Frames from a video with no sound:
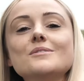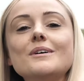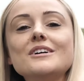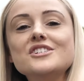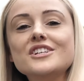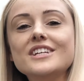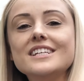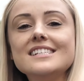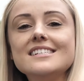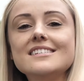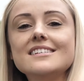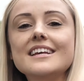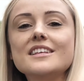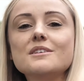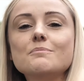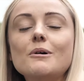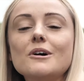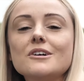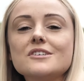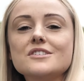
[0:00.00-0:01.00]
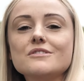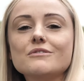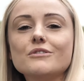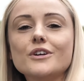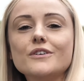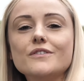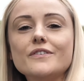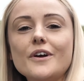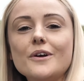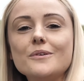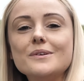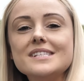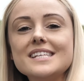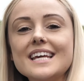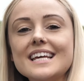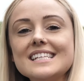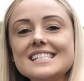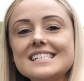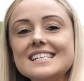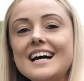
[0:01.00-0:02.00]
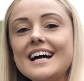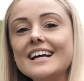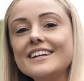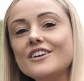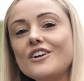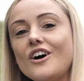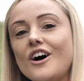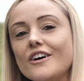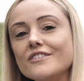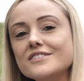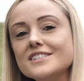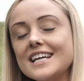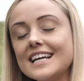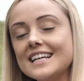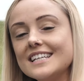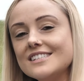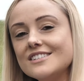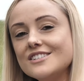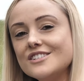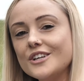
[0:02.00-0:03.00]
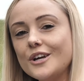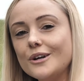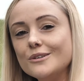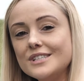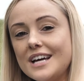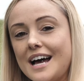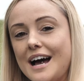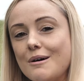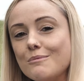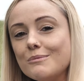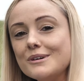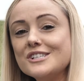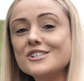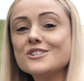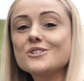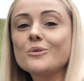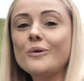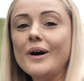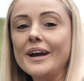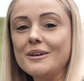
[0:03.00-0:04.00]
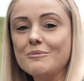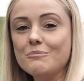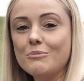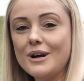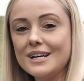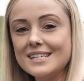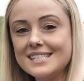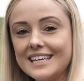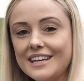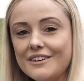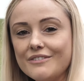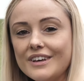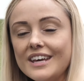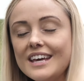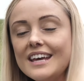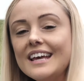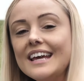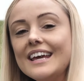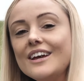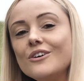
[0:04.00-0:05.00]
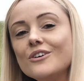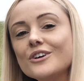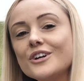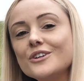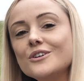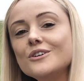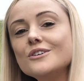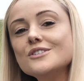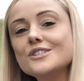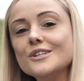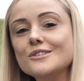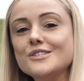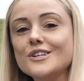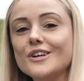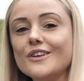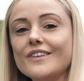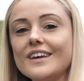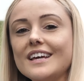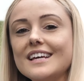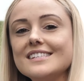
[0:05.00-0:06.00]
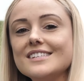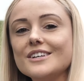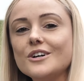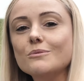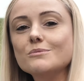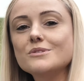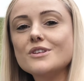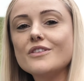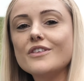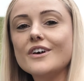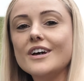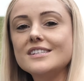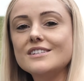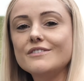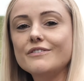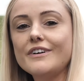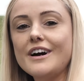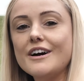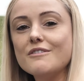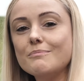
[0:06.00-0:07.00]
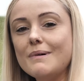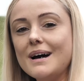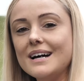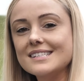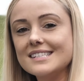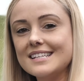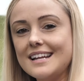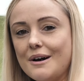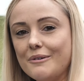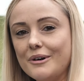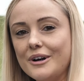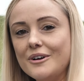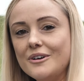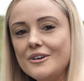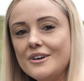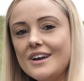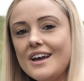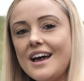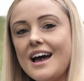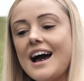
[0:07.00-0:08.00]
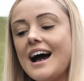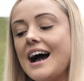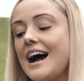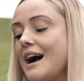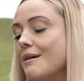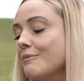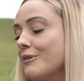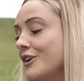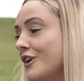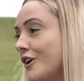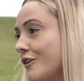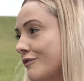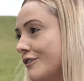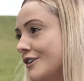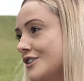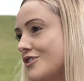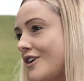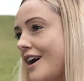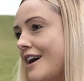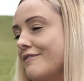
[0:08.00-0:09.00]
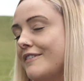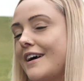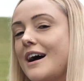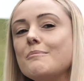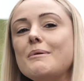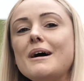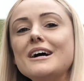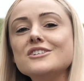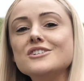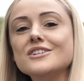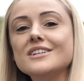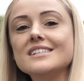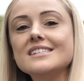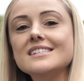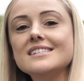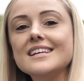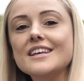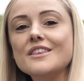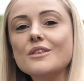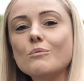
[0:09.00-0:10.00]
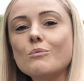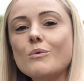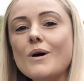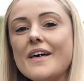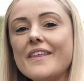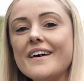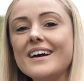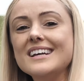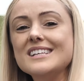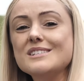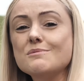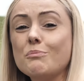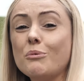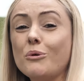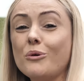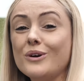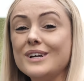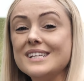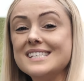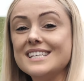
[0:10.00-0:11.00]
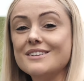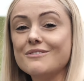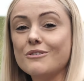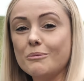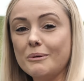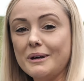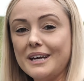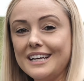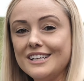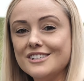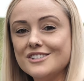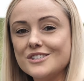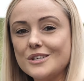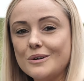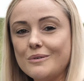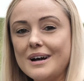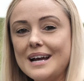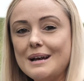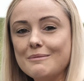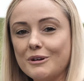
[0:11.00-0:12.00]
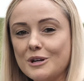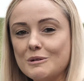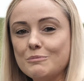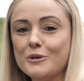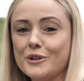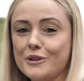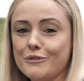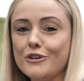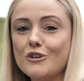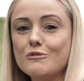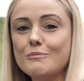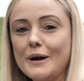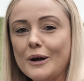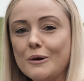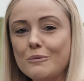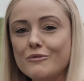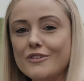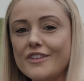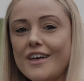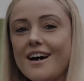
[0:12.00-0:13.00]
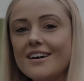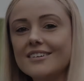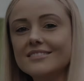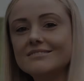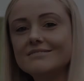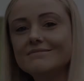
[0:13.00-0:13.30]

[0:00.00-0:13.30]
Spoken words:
So as you can see, the Boxster roof only takes 9.5 seconds to go down, which is quite impressive. It can also do this at up to 35 miles an hour. I'm going to go for a drive now, but as you can see, the weather is pretty rubbish, so I am going to put the roof back up for that.